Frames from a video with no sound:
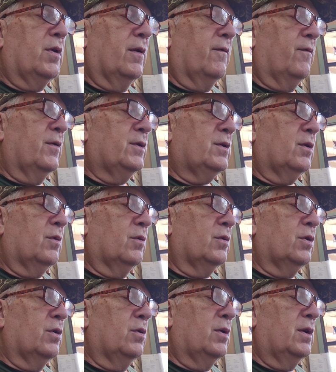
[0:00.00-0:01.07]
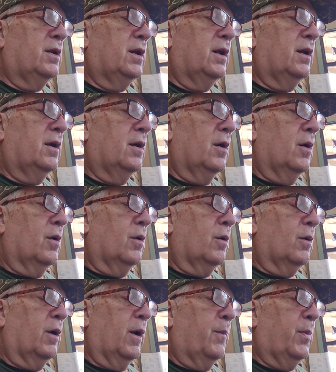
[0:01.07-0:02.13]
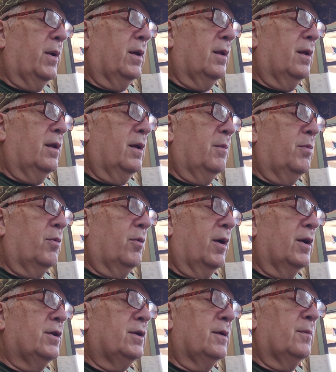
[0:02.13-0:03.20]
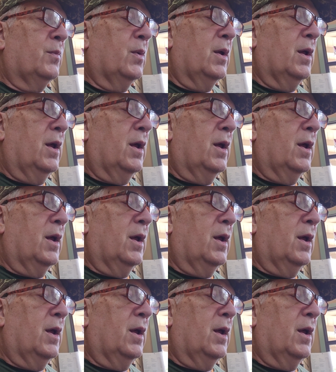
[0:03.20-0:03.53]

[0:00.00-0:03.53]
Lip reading: than physical nudity or hippie liberation.